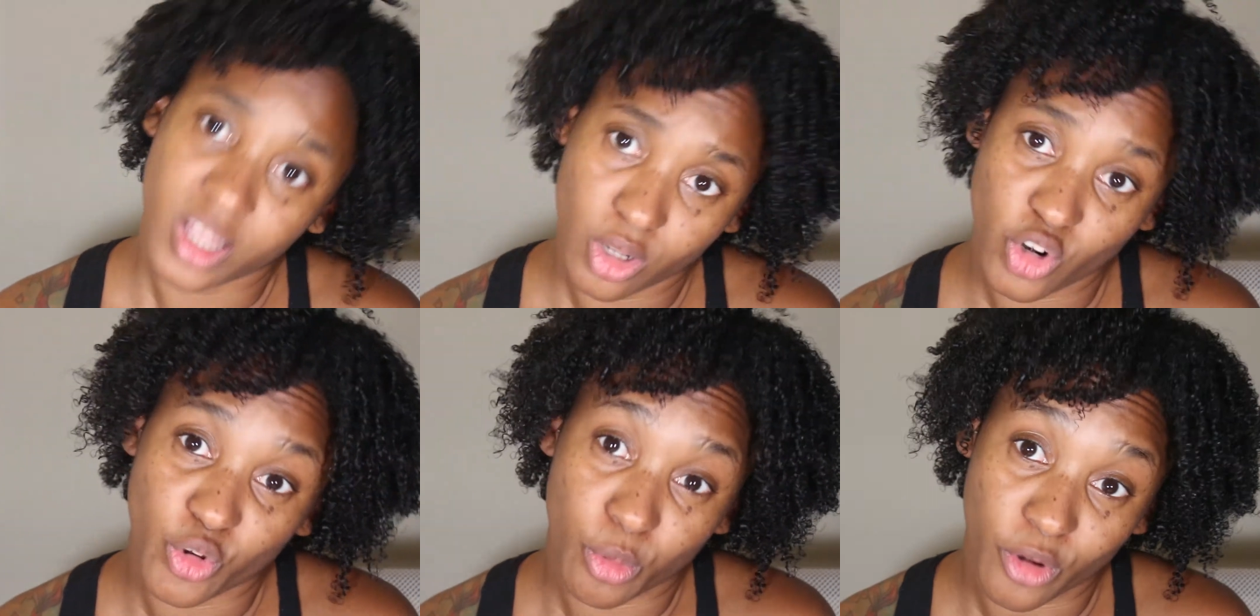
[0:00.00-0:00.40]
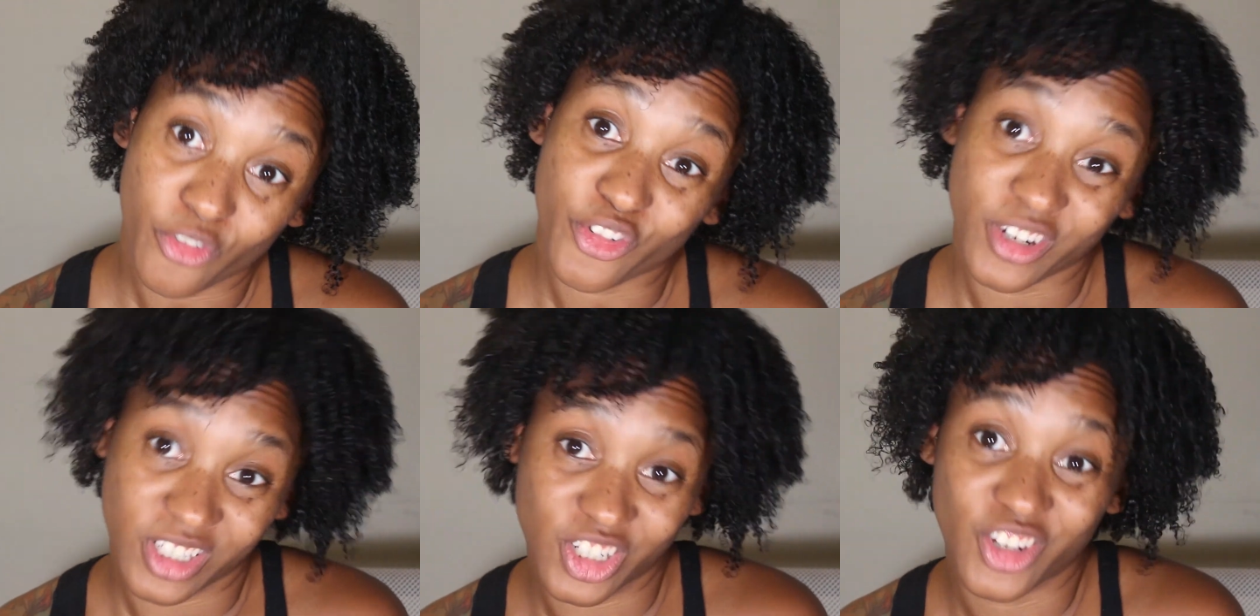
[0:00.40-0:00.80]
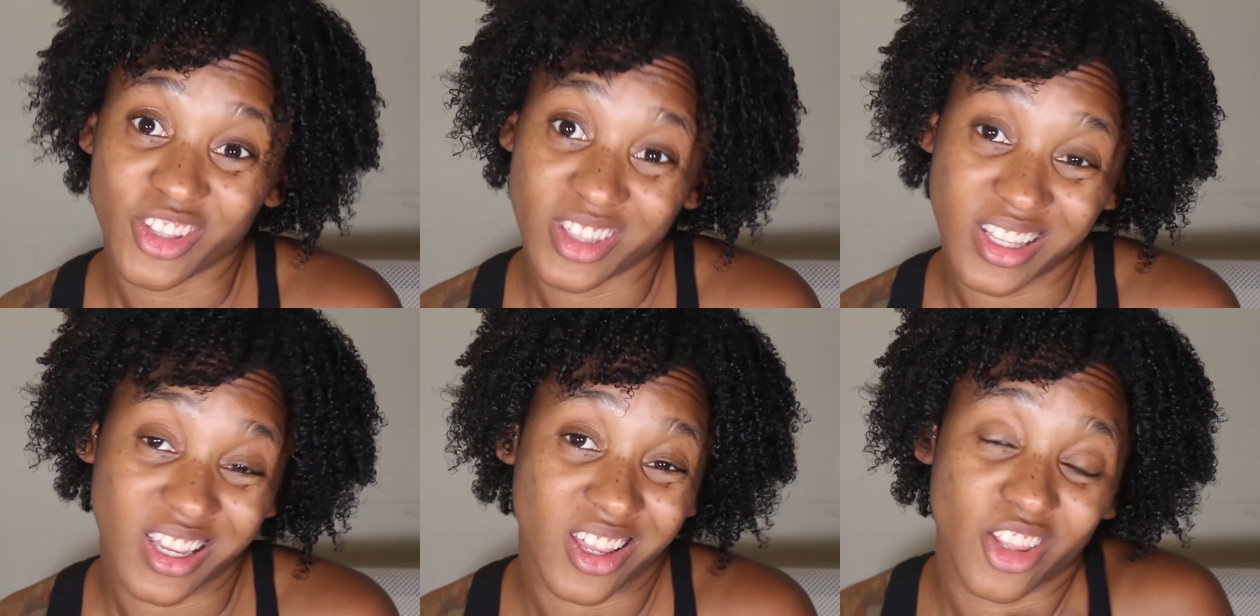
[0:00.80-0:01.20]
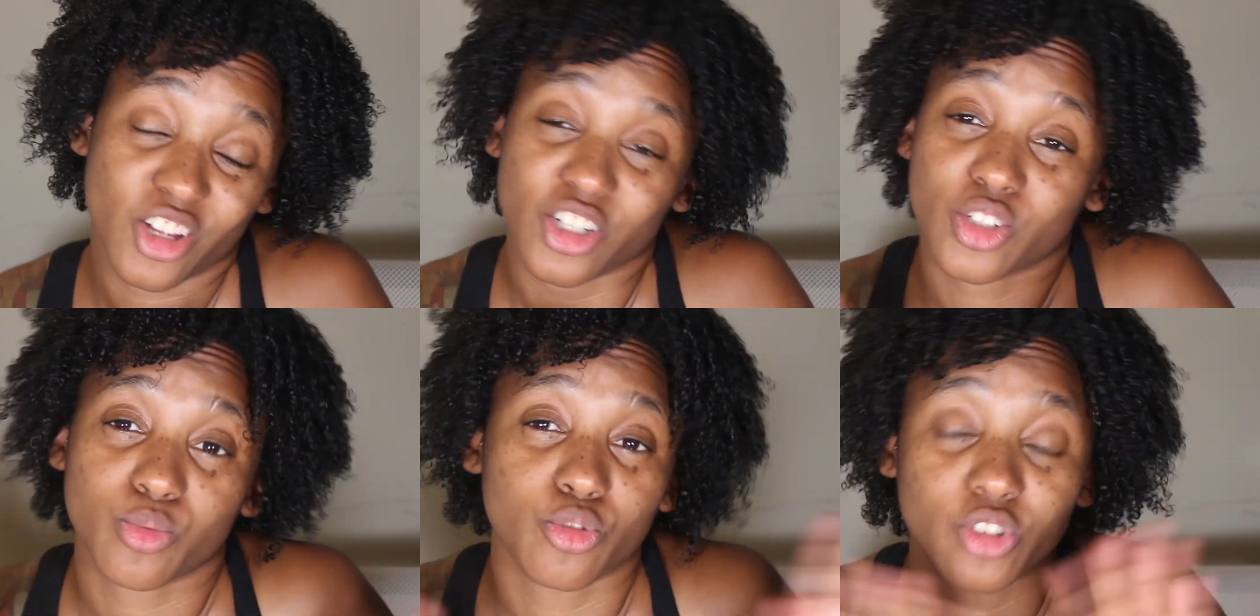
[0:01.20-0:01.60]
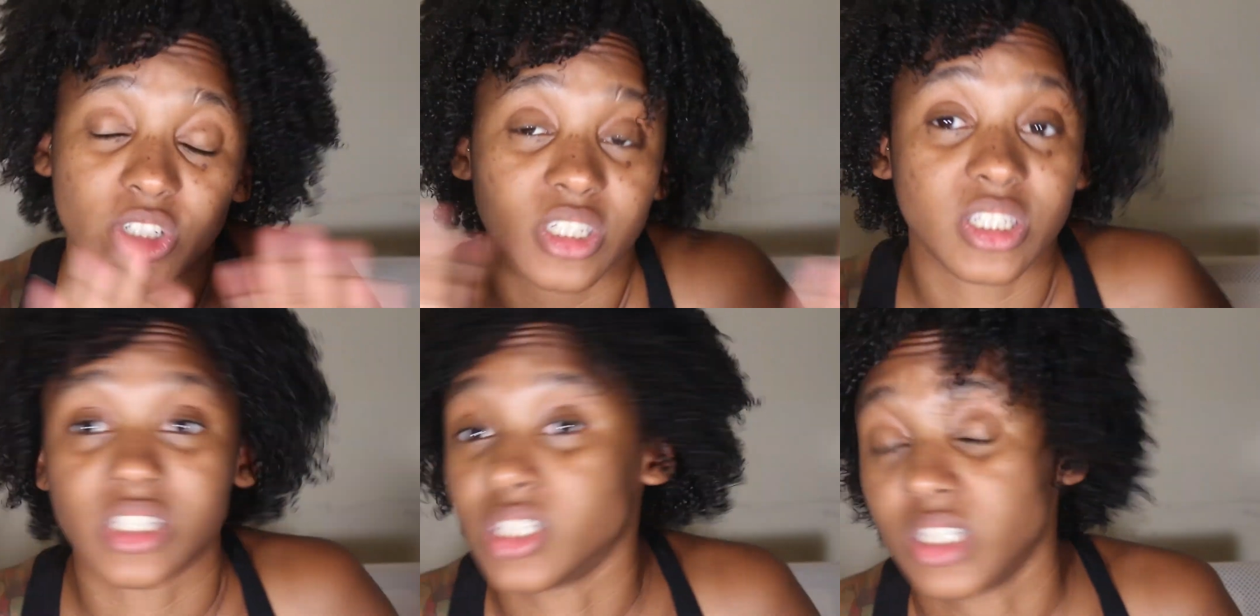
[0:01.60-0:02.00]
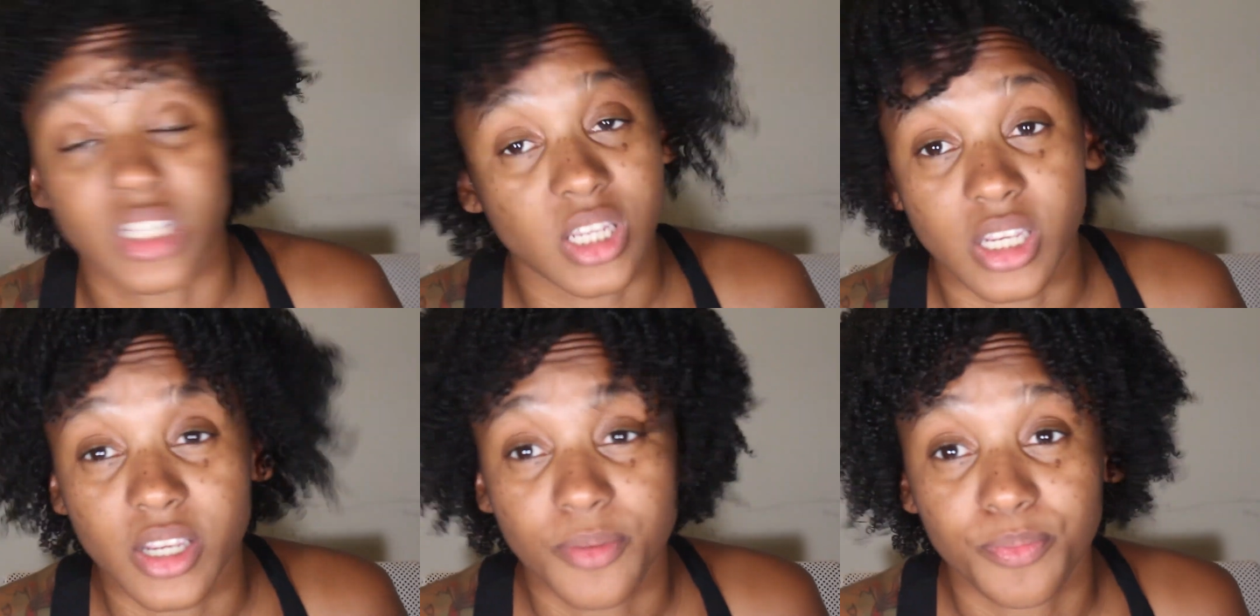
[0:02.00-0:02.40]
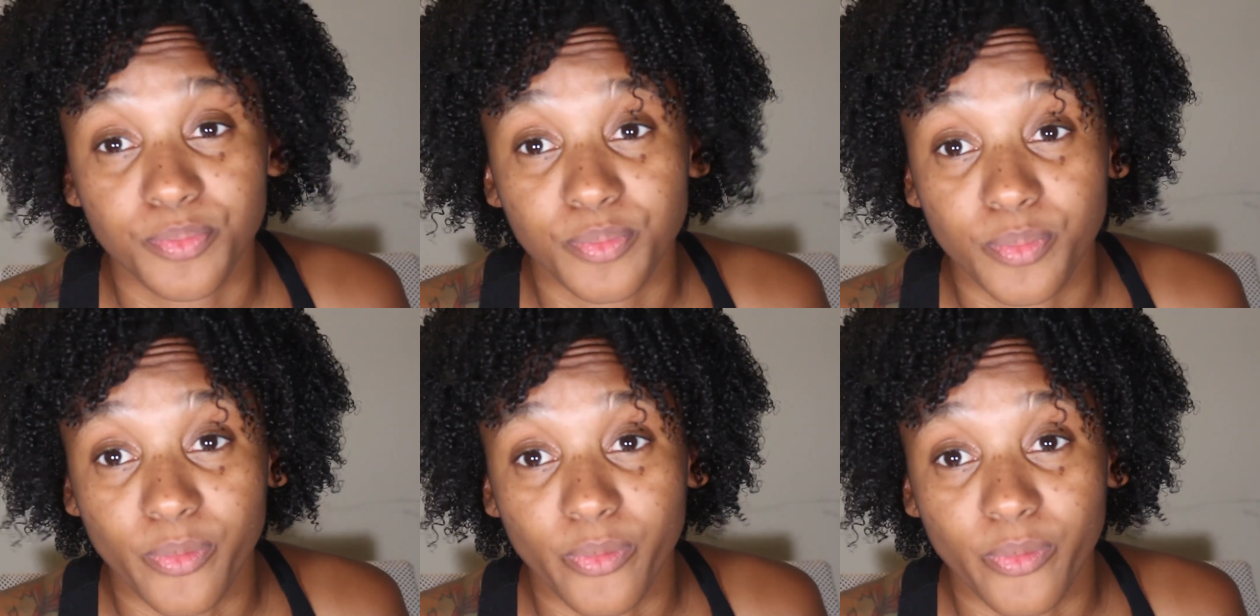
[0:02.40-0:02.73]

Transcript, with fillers: little more frizzier than the others. We'll just see.